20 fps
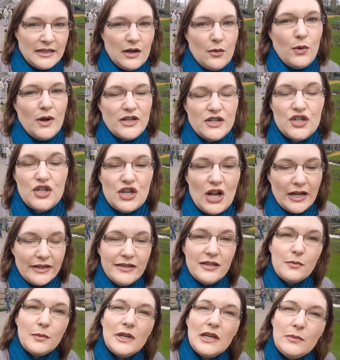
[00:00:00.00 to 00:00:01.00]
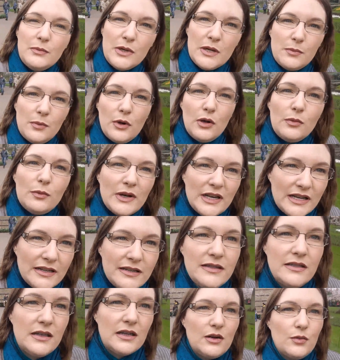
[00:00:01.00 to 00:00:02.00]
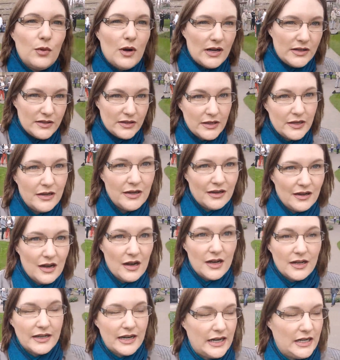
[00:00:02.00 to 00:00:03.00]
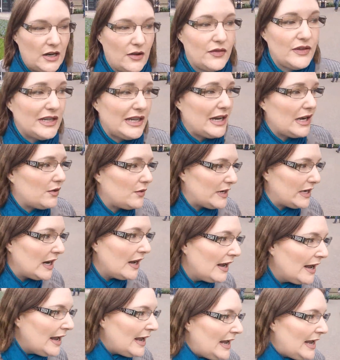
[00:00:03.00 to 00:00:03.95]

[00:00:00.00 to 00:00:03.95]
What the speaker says: There was not so many people, but it still was kind of scary.